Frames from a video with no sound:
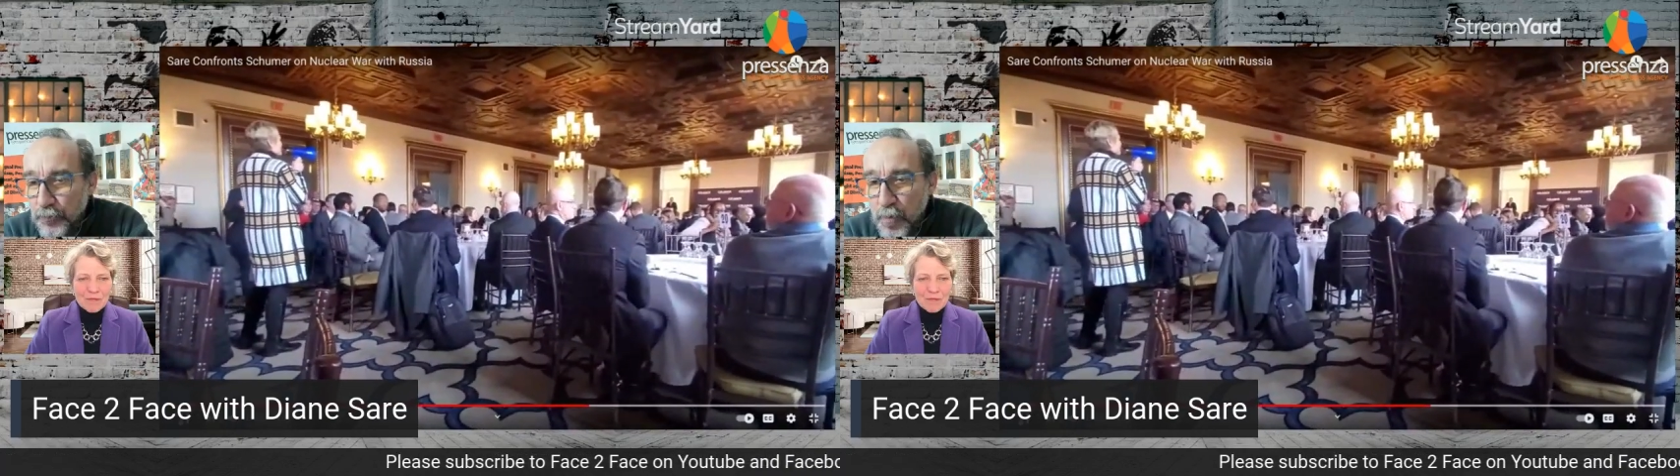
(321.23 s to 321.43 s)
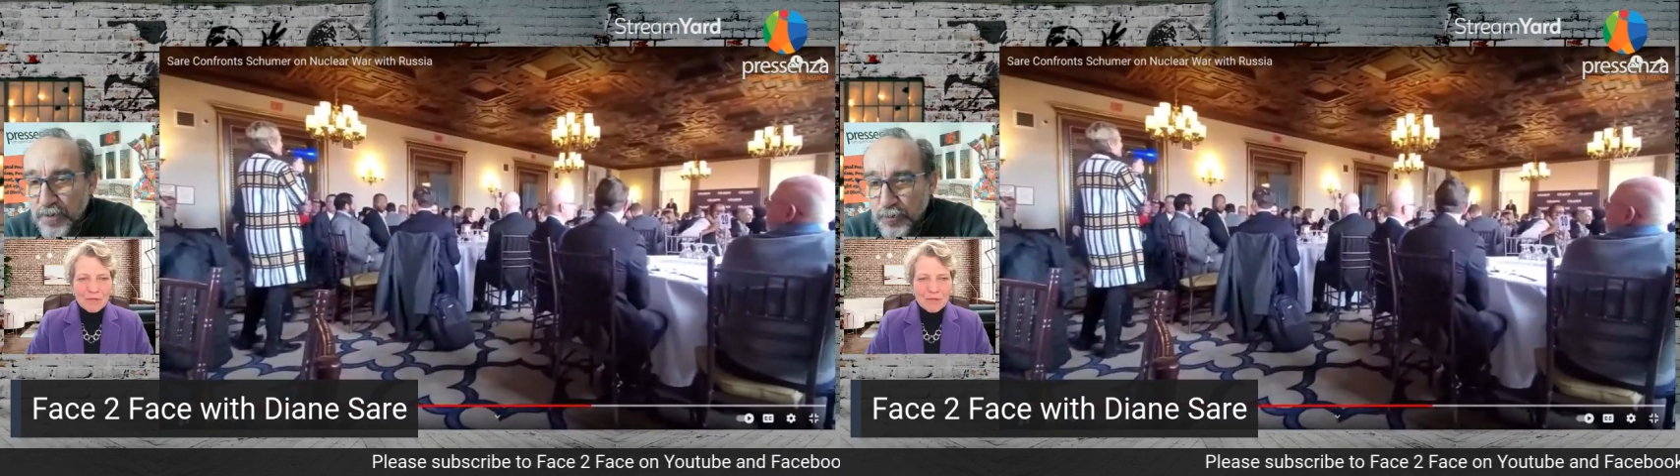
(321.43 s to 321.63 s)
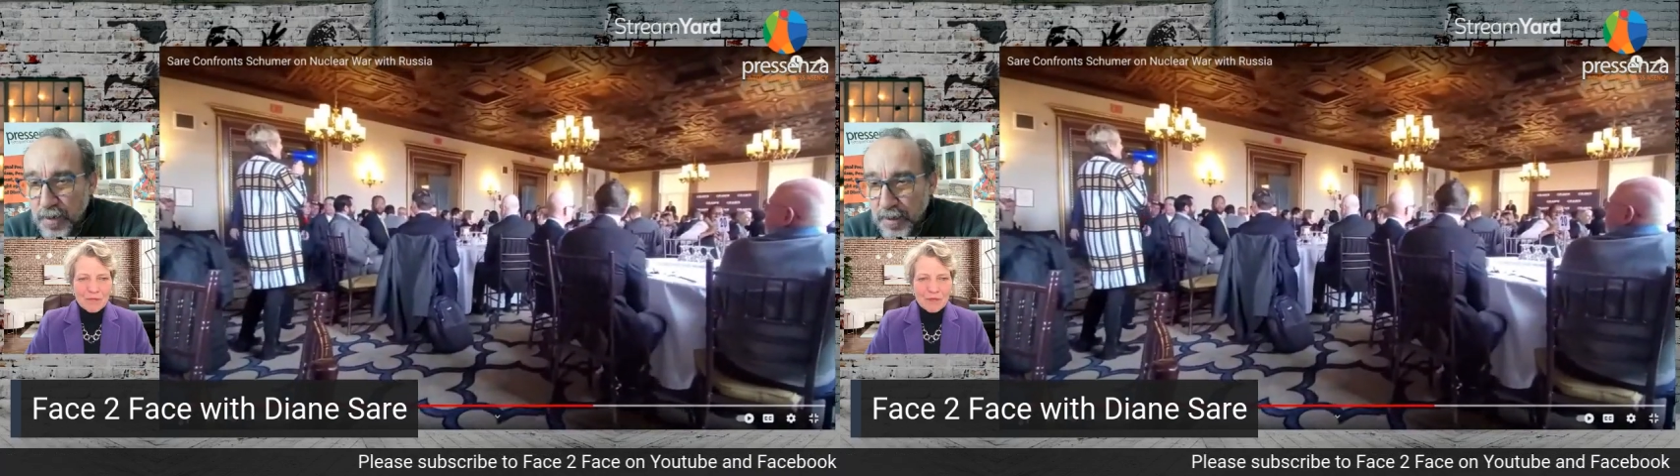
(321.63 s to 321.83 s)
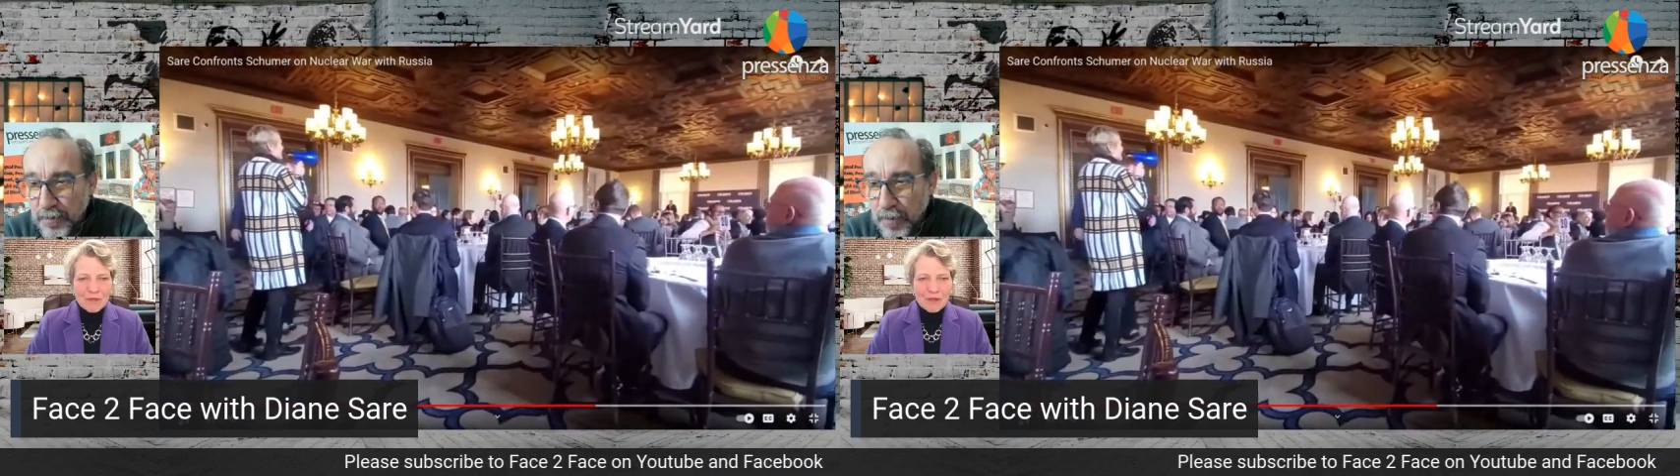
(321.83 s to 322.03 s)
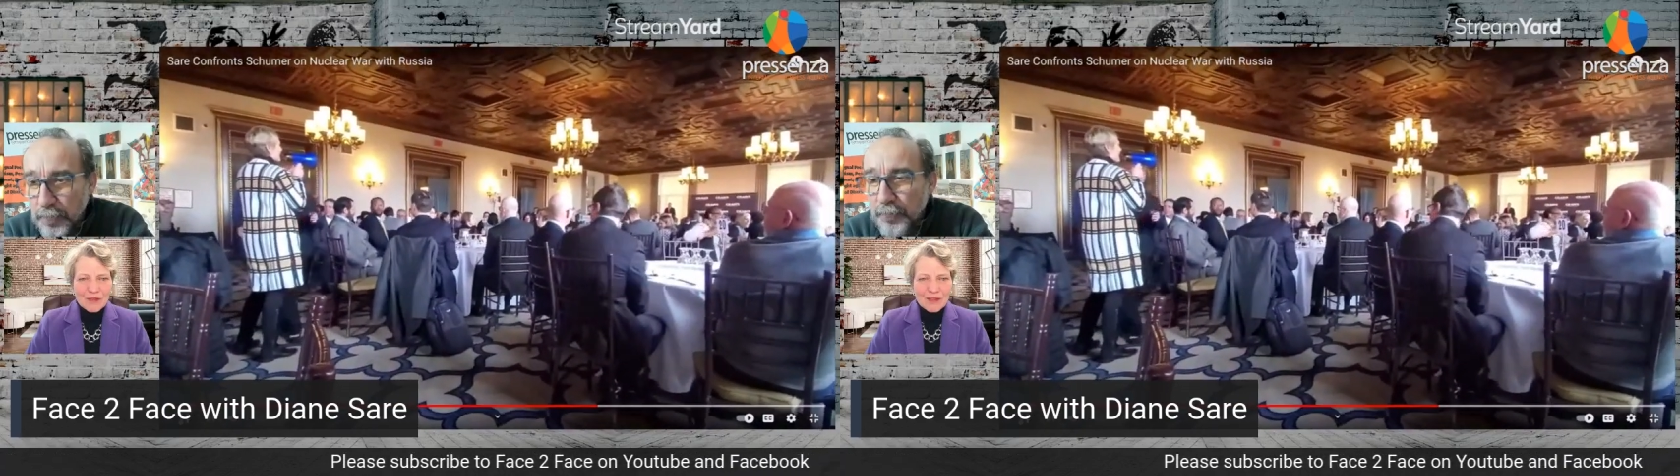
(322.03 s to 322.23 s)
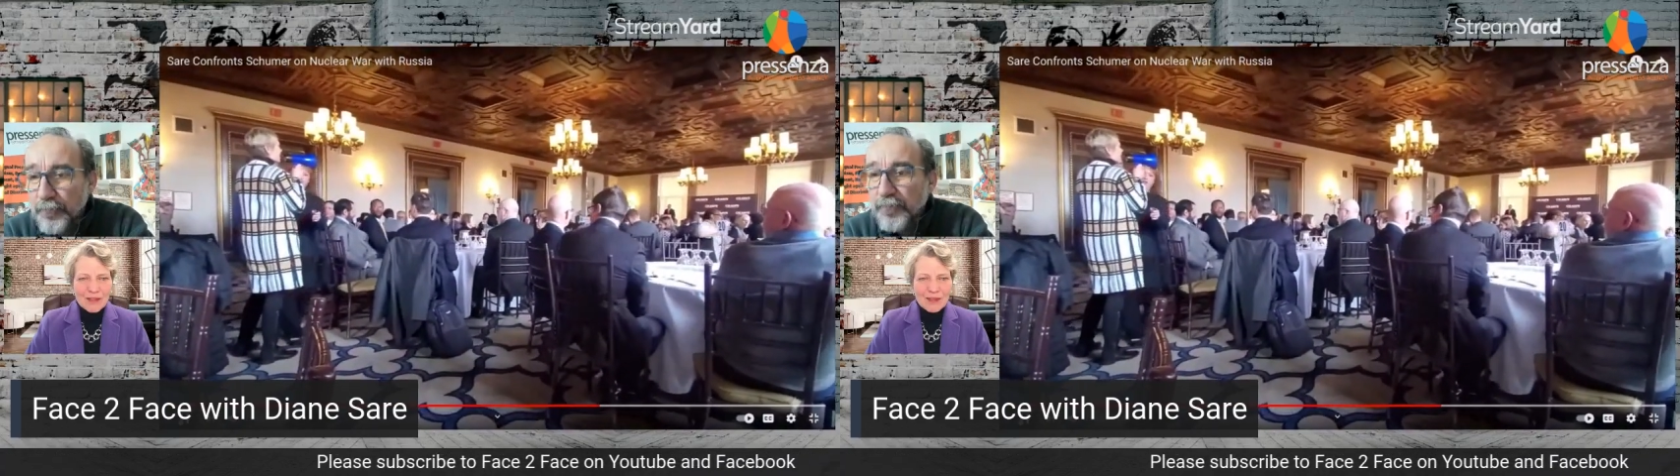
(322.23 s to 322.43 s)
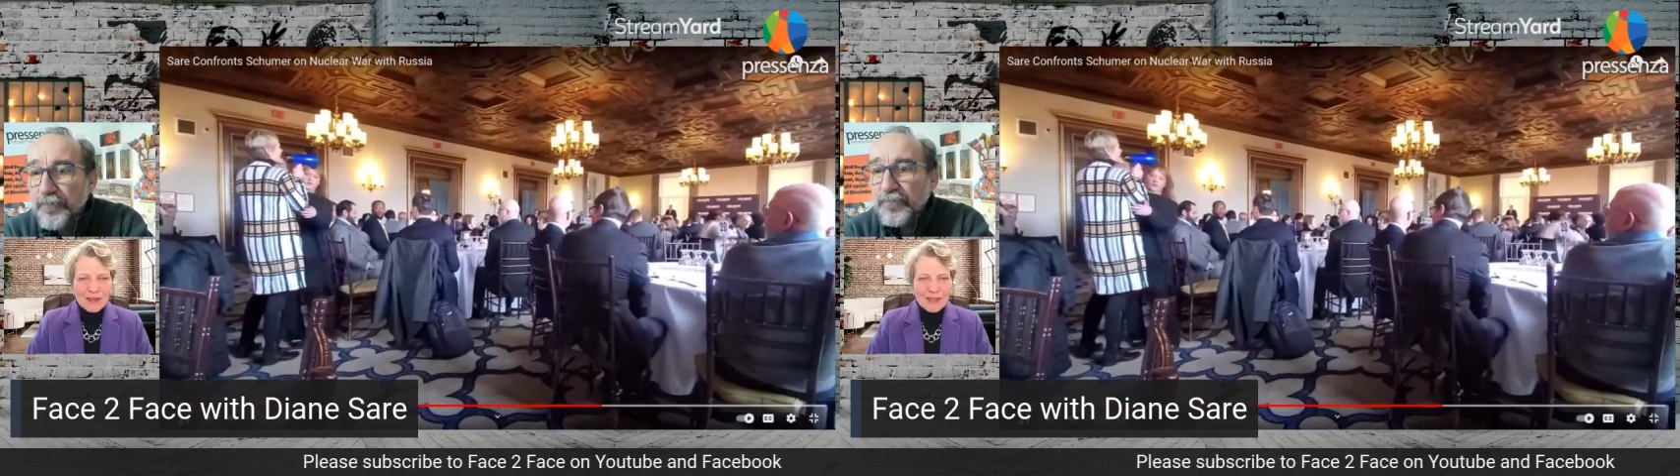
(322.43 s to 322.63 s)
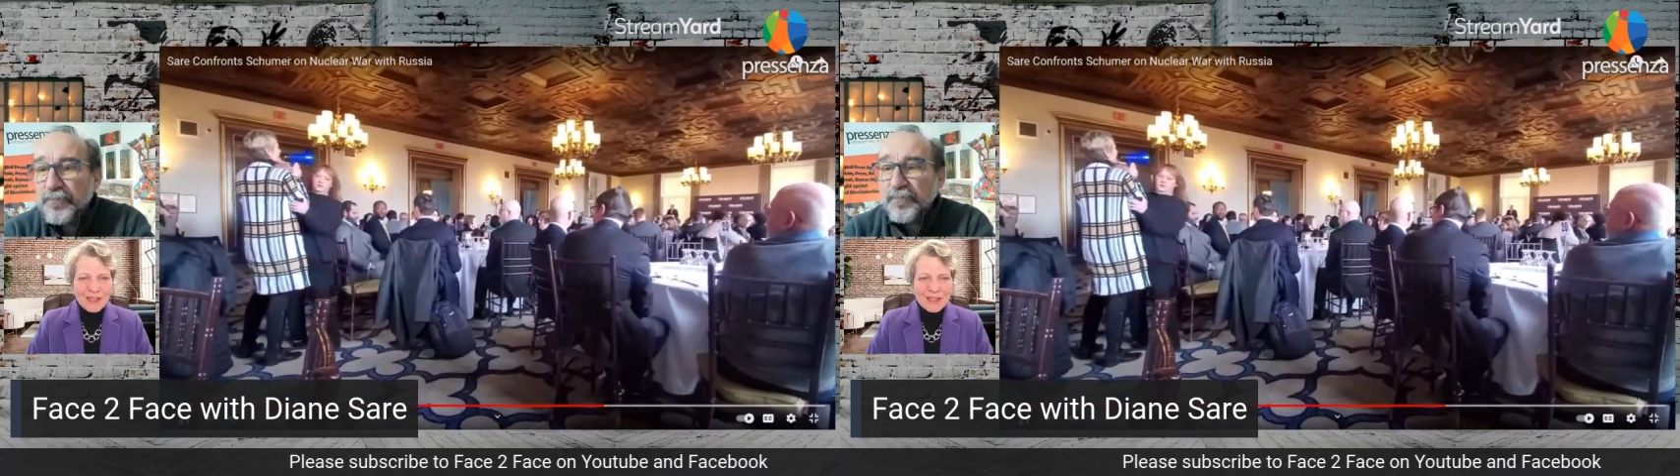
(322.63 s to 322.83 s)
the war in Ukraine, no?
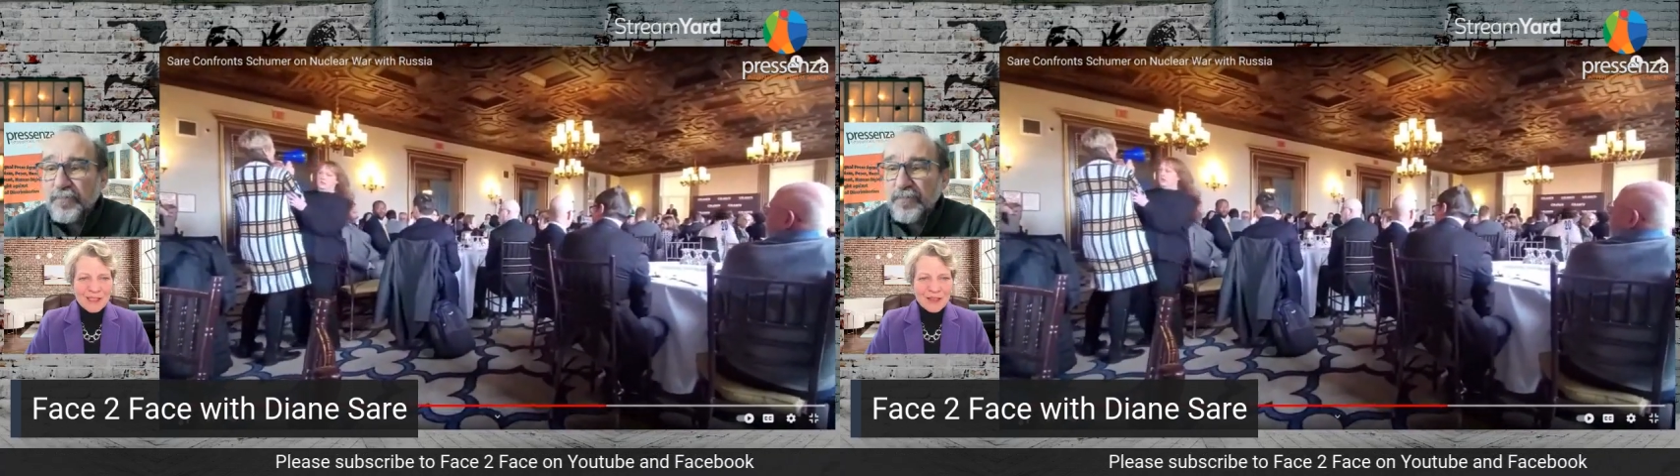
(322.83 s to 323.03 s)
Yes,